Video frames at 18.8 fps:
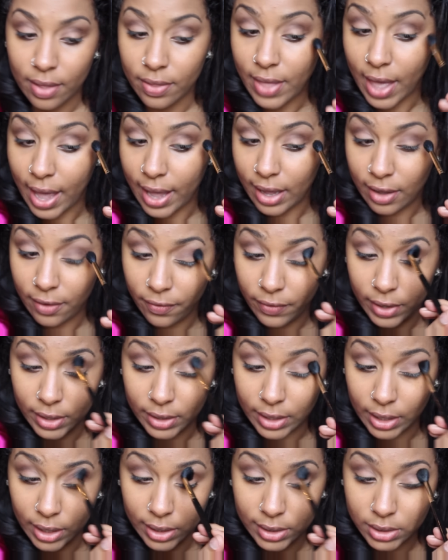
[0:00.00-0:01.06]
that if
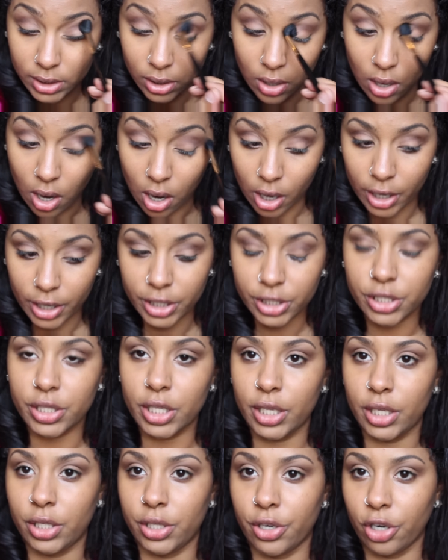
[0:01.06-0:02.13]
it does look harsh
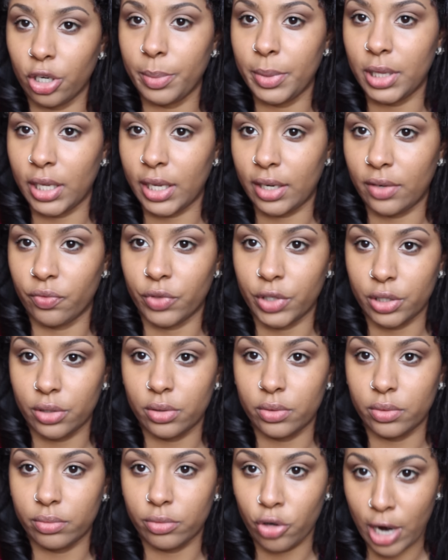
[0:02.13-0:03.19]
then you're gonna be looking
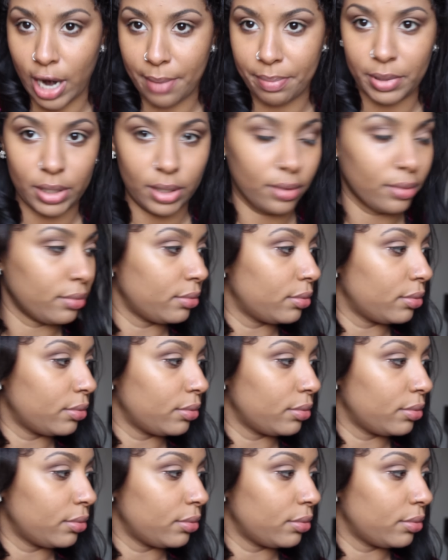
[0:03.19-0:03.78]
real crappy